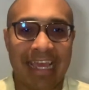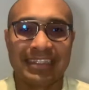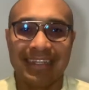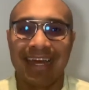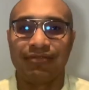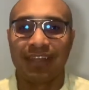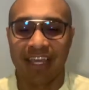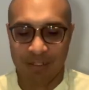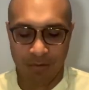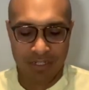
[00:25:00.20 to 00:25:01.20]
I still have to
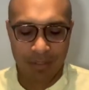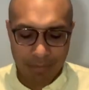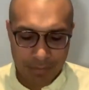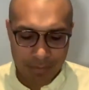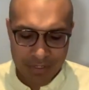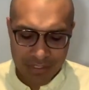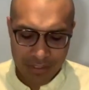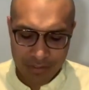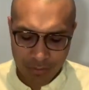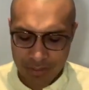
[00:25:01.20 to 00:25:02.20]
explore. I said,
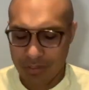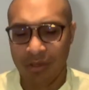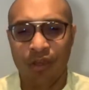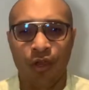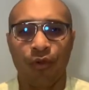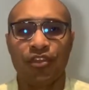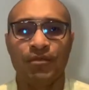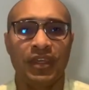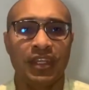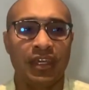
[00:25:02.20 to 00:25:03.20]
Mr. So-and-so, what do you
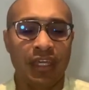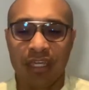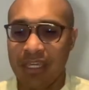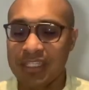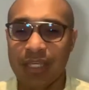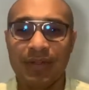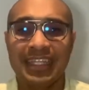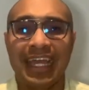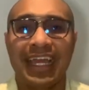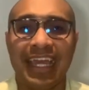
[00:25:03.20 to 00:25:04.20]
mean? He said, well,
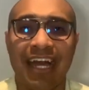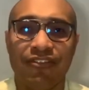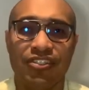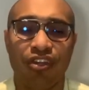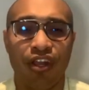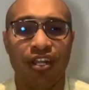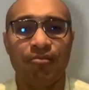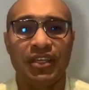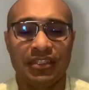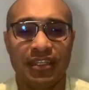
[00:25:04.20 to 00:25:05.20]
that guy haven't started a
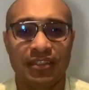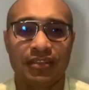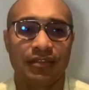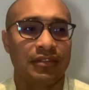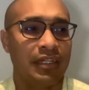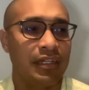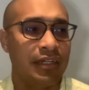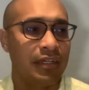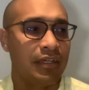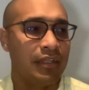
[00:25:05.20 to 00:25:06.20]
business.
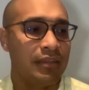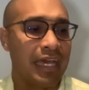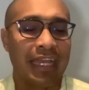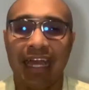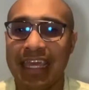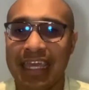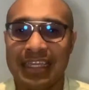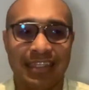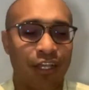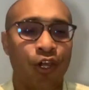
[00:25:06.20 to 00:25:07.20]
That guy
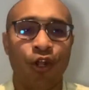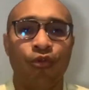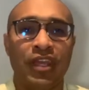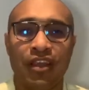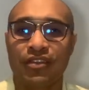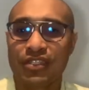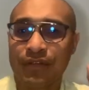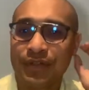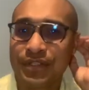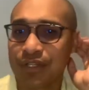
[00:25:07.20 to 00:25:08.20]
is a career
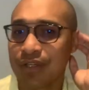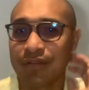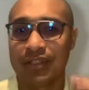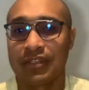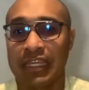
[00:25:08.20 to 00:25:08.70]
civil servant.